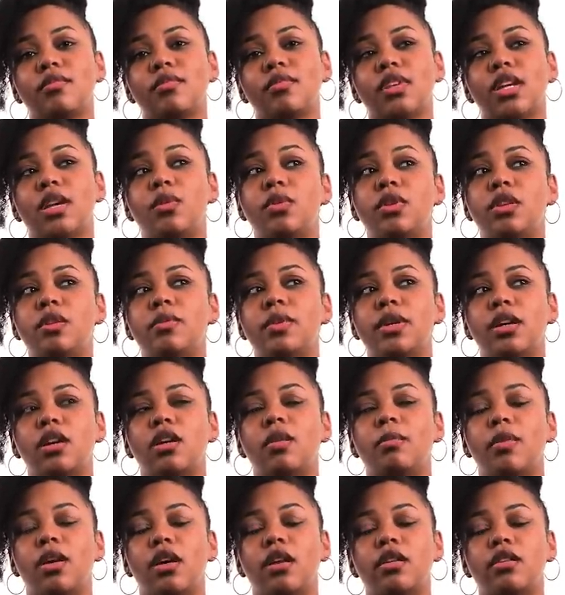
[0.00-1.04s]
So when you
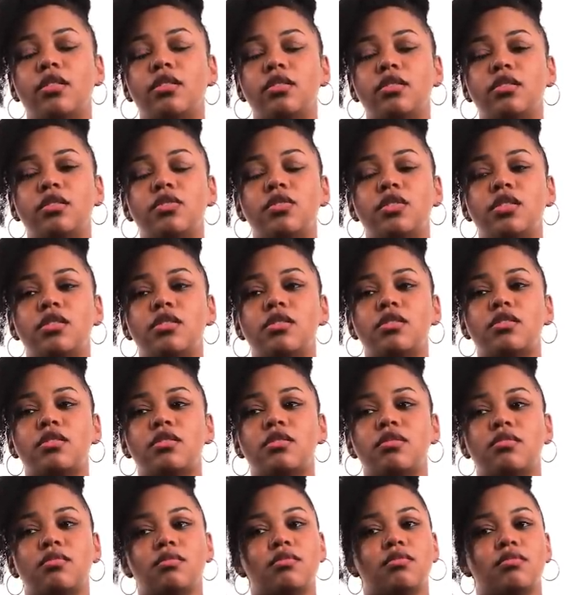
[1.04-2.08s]
become hurt, you
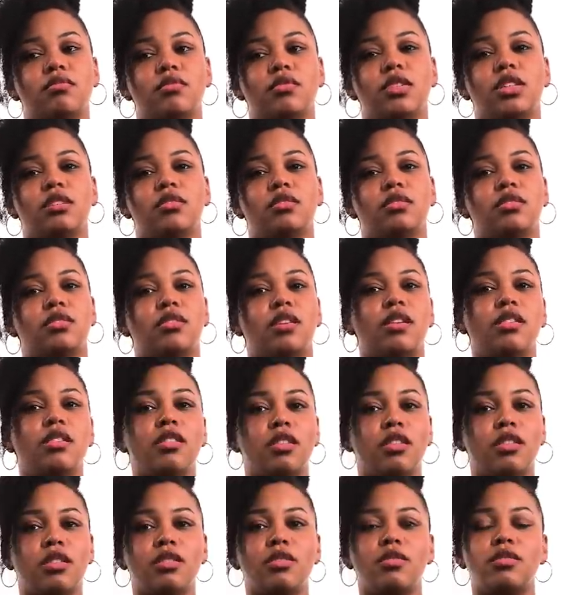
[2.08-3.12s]
just start to
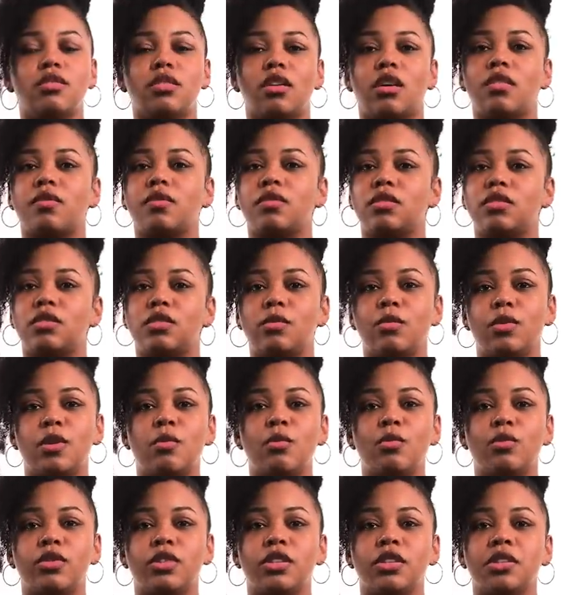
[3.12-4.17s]
close off a little bit
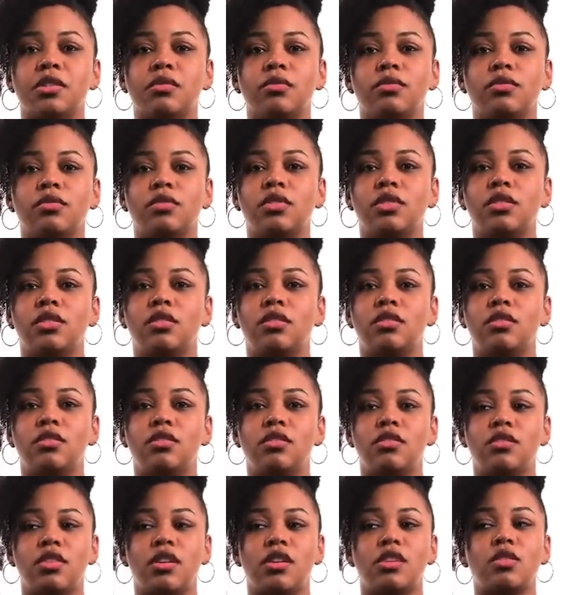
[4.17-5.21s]
more. You
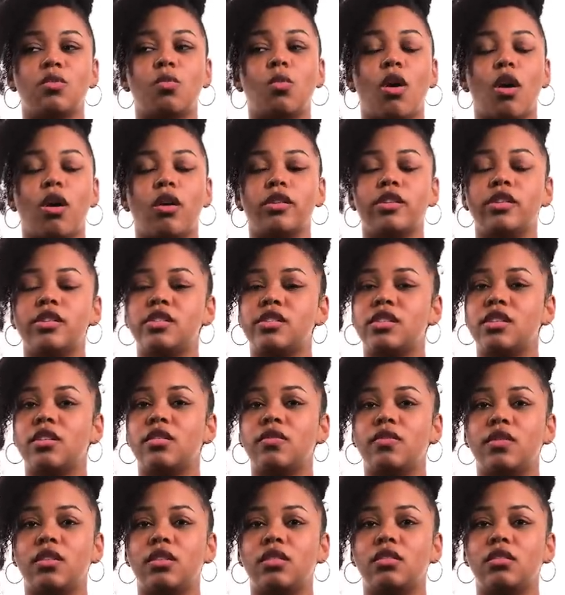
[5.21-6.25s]
start to wall
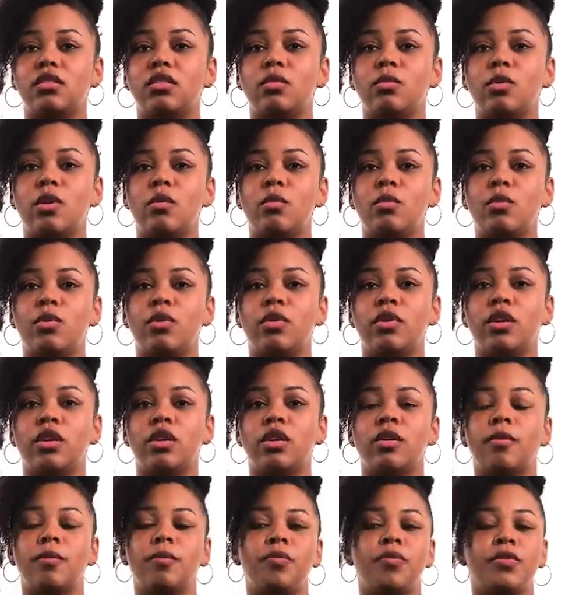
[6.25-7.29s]
yourself in a little bit
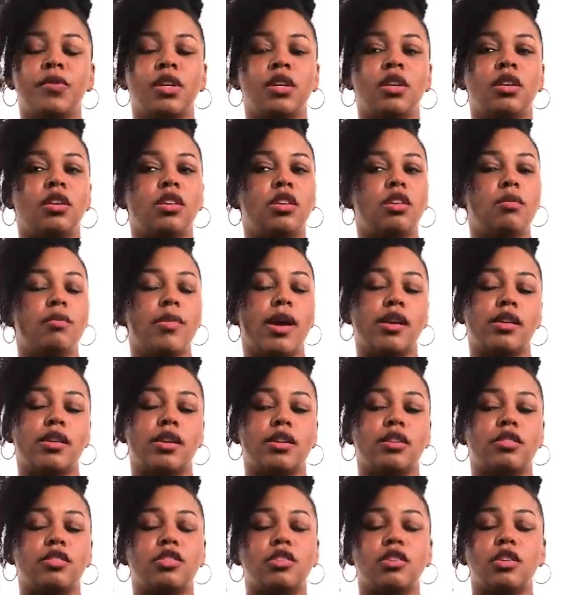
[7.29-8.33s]
more. You might
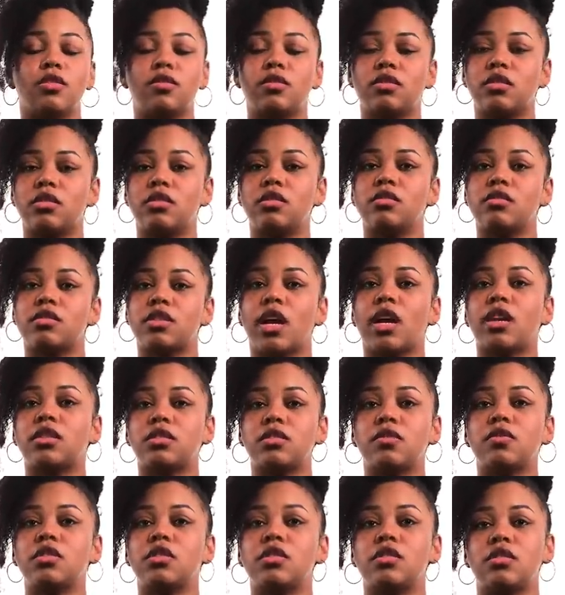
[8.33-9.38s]
not show certain sides
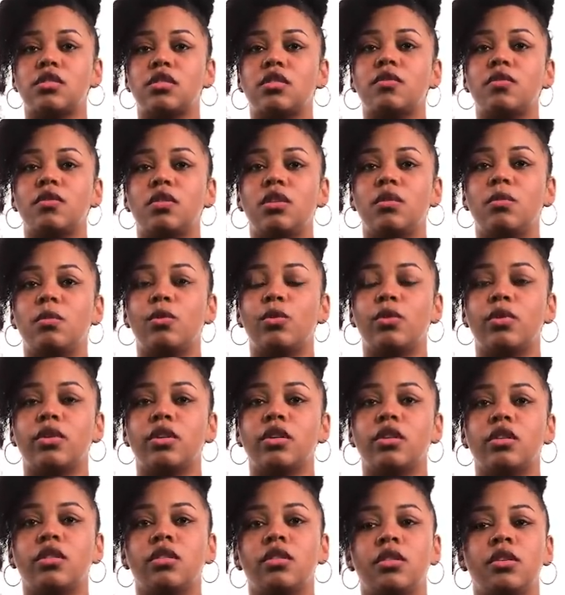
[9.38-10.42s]
of yourself
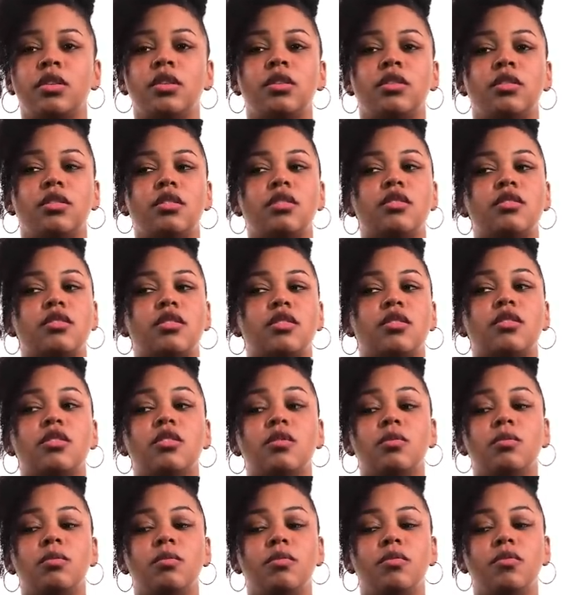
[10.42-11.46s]
anymore. And so
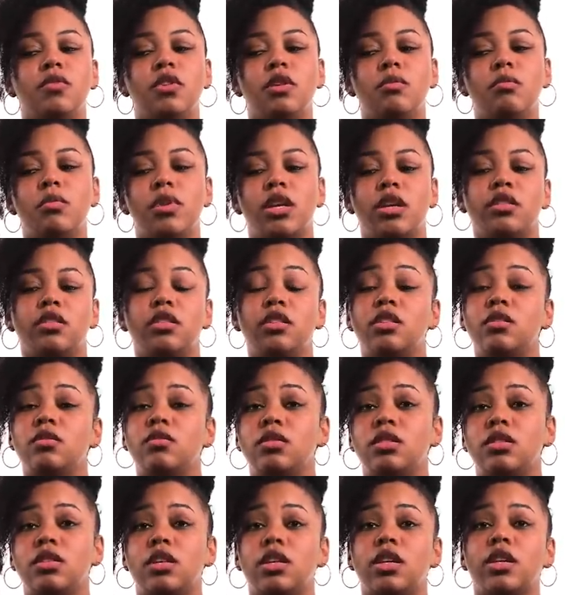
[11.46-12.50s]
the the men are
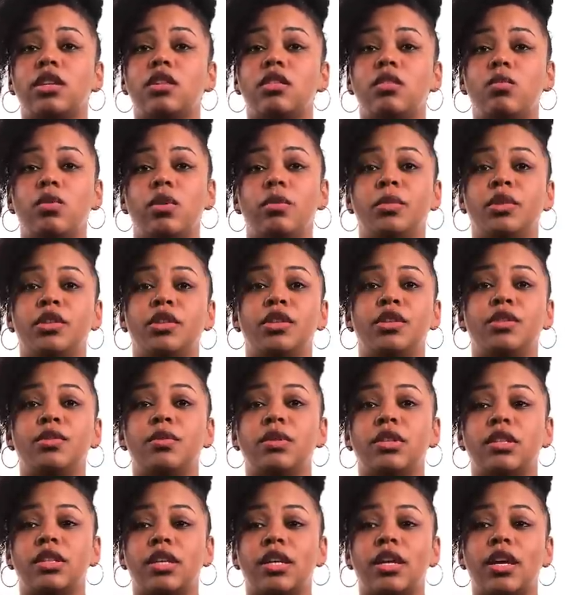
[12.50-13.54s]
doing that, the women are
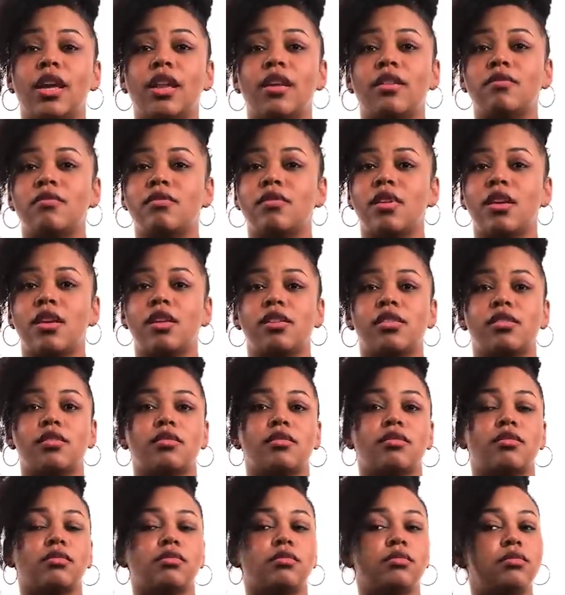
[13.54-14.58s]
doing that,
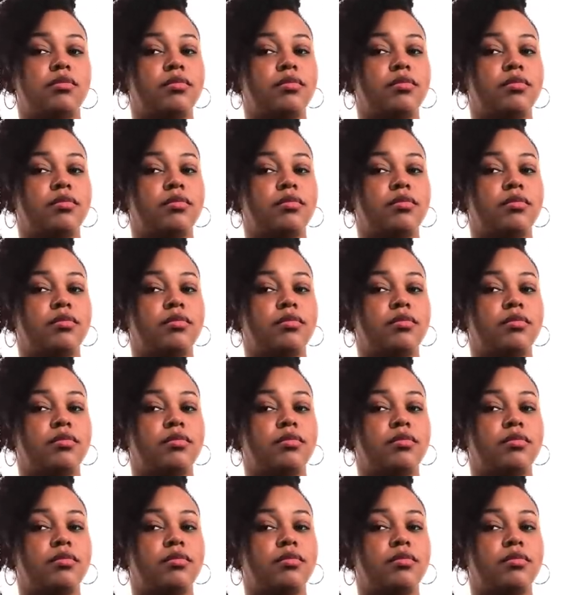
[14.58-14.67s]
and